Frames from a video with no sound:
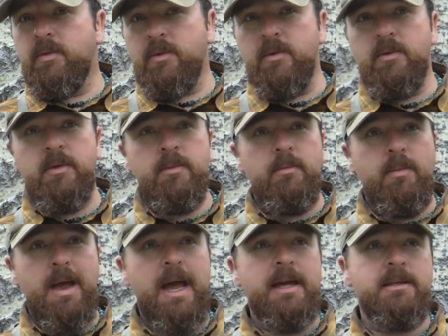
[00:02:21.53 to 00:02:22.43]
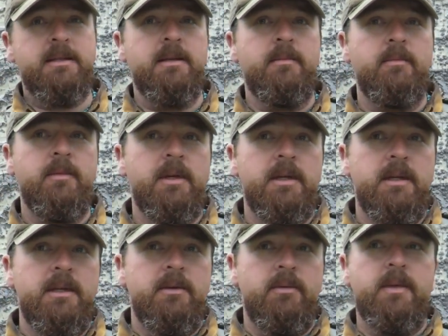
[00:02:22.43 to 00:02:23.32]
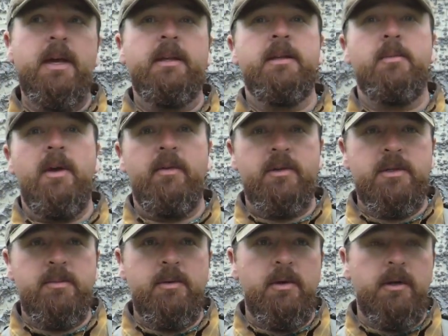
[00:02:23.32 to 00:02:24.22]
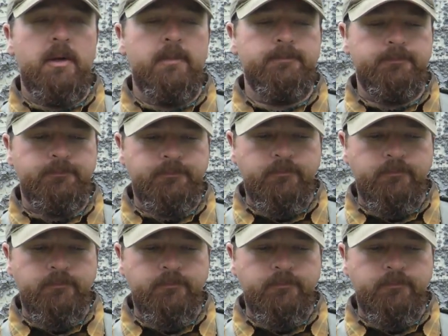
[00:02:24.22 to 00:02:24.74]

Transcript: through them, past them, without them ever spooking.